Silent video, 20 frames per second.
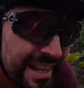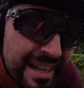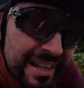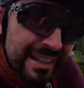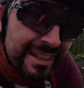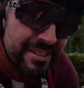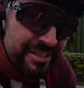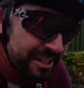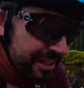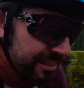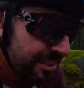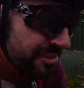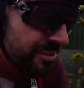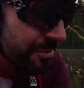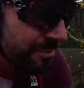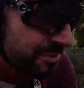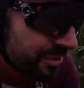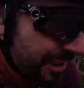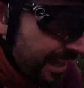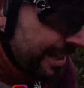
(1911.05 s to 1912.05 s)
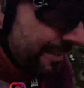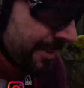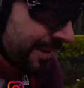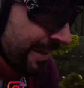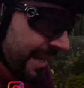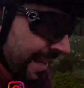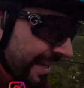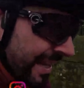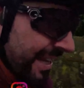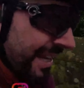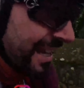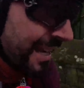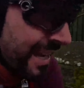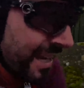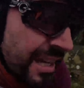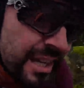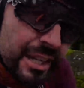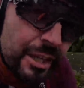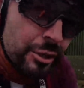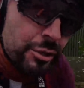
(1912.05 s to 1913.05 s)
consider subscribing,
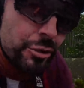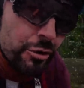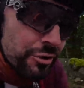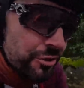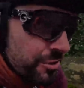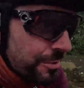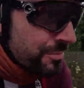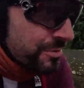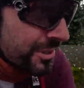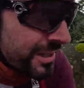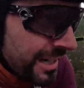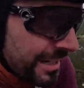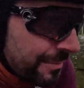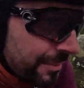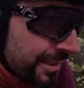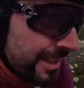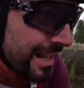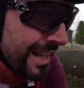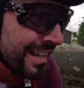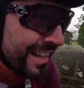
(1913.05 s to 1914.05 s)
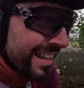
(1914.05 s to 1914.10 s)
because your subscribing